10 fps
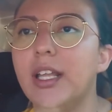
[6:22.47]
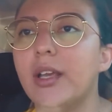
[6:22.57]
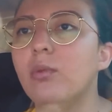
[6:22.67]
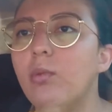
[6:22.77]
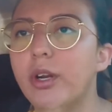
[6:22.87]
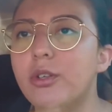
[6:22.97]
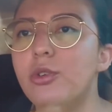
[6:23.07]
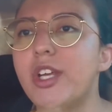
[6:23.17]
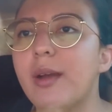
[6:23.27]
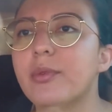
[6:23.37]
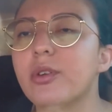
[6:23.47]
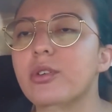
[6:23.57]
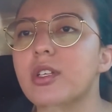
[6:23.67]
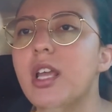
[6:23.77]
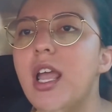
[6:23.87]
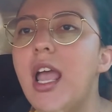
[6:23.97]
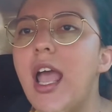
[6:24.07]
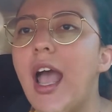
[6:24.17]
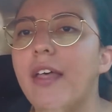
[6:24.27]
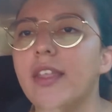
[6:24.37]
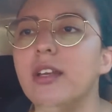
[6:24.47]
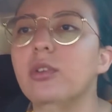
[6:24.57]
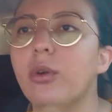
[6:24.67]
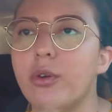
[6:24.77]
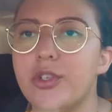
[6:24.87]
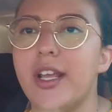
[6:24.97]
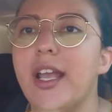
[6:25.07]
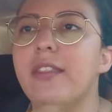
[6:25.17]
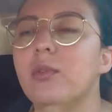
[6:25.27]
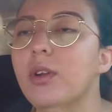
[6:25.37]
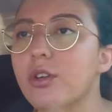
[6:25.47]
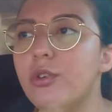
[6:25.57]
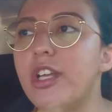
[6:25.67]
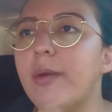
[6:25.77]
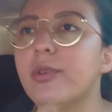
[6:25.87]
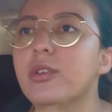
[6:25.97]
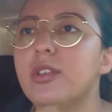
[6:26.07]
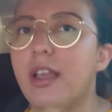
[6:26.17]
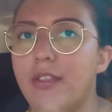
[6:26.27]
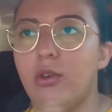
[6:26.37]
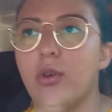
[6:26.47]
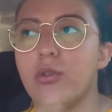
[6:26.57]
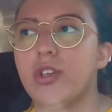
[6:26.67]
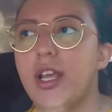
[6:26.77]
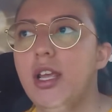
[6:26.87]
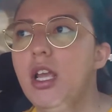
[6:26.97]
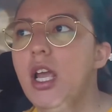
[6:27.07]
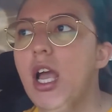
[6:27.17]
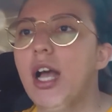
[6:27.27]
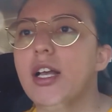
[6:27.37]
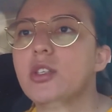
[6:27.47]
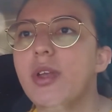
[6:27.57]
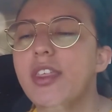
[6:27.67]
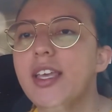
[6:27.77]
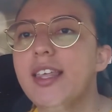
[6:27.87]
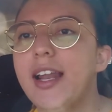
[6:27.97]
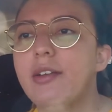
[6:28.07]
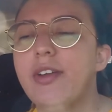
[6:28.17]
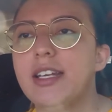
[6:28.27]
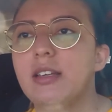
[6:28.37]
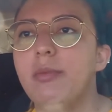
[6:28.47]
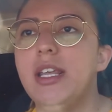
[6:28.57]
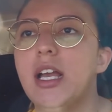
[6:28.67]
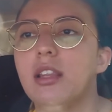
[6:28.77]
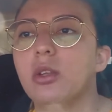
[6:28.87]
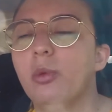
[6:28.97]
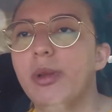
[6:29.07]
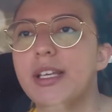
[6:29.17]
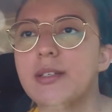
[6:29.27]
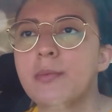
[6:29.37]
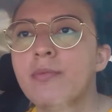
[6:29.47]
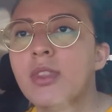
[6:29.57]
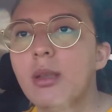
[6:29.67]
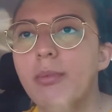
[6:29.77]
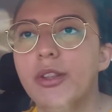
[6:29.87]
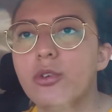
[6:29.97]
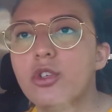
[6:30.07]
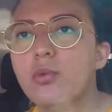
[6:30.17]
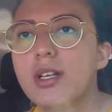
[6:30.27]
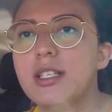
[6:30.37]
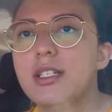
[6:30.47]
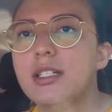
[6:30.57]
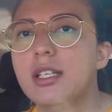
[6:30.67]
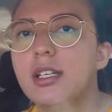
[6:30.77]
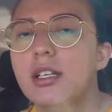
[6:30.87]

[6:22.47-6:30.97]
like one or two chapters and then crochet, and then one or two chapters and then crochet. Uh, so I think that affected me a little bit, but there just wasn't